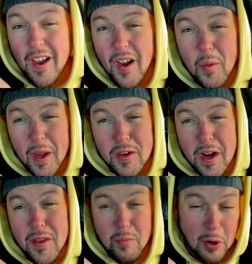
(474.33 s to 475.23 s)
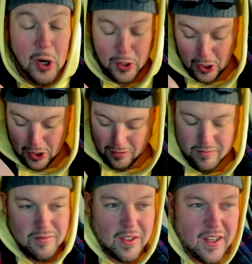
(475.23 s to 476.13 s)
we gotta try this burger
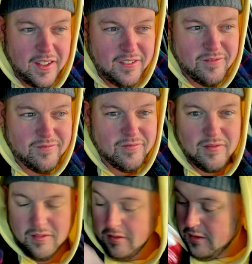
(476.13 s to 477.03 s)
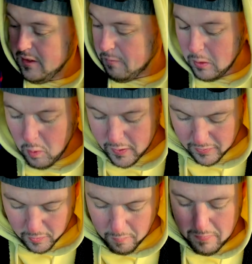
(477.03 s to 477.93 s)
okay it's been quite the
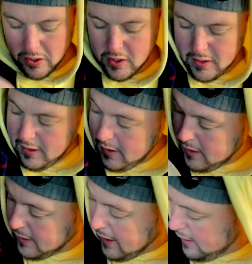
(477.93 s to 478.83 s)
little mission here to get